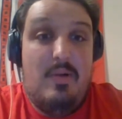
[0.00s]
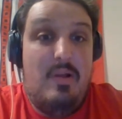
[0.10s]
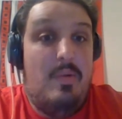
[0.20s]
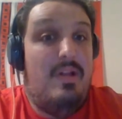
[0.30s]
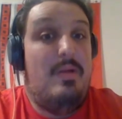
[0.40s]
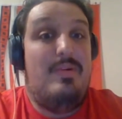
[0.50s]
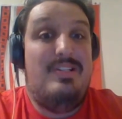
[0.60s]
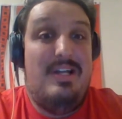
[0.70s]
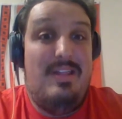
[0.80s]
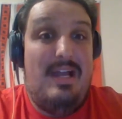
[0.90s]
really well. They want
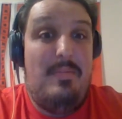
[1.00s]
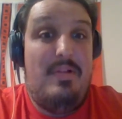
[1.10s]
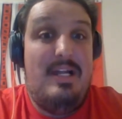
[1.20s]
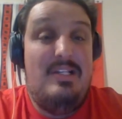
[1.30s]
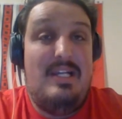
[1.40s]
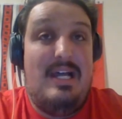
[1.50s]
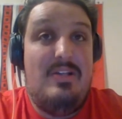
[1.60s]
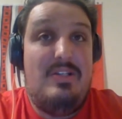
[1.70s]
to see how that plays out.